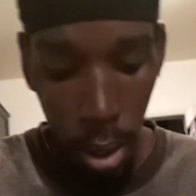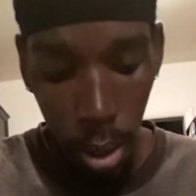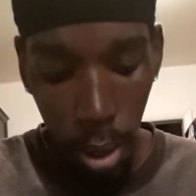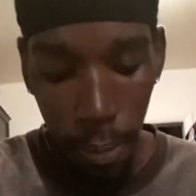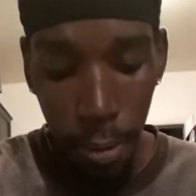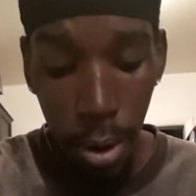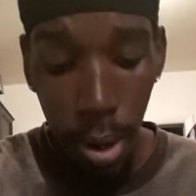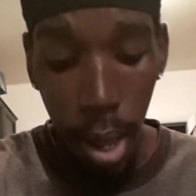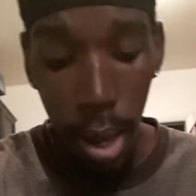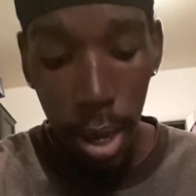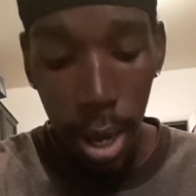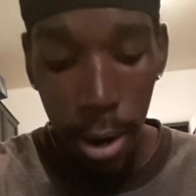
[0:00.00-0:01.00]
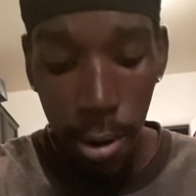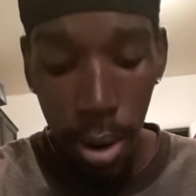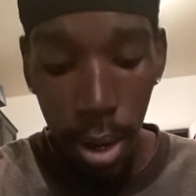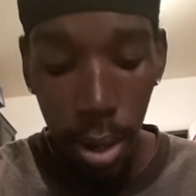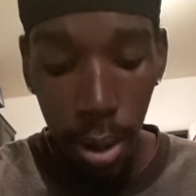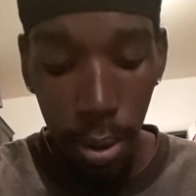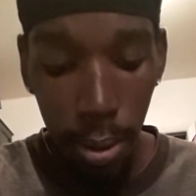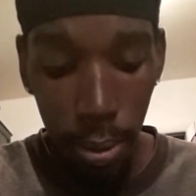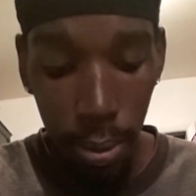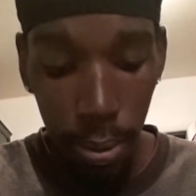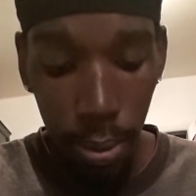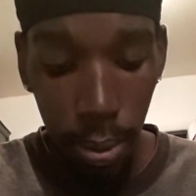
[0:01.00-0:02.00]
If you're not hearing,
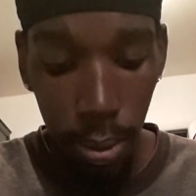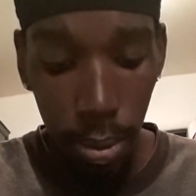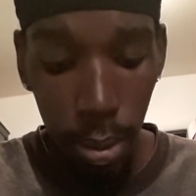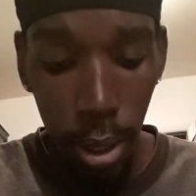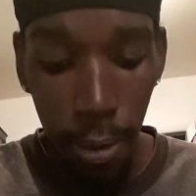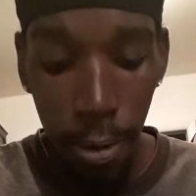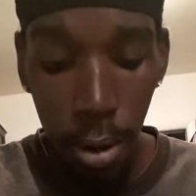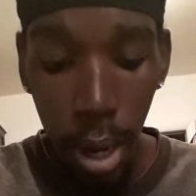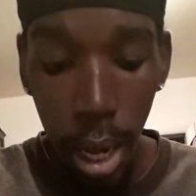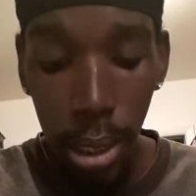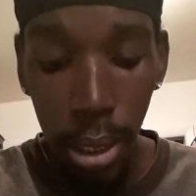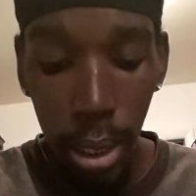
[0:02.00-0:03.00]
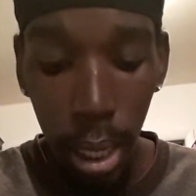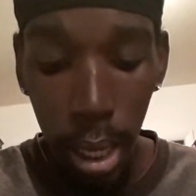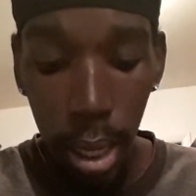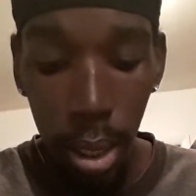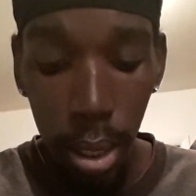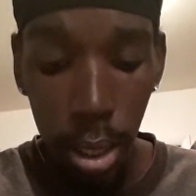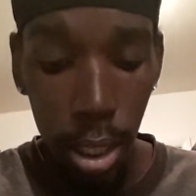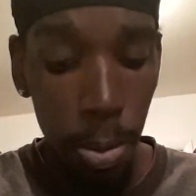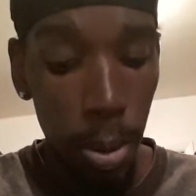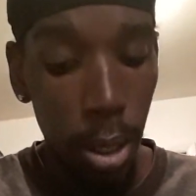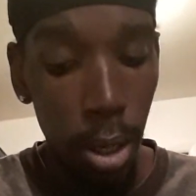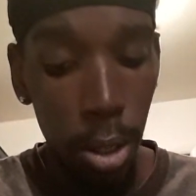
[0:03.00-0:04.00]
if you're not seeing, it's
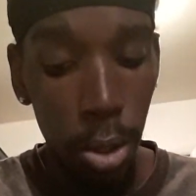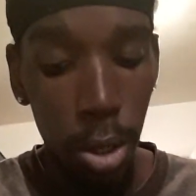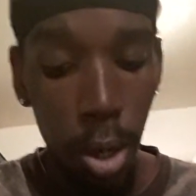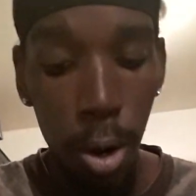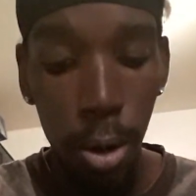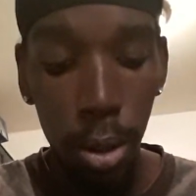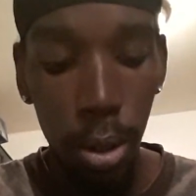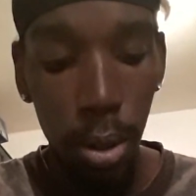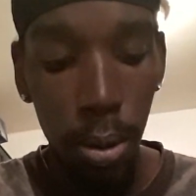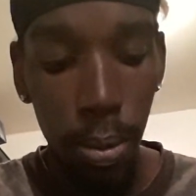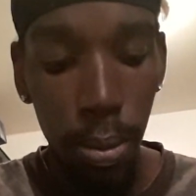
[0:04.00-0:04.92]
because you're cursed.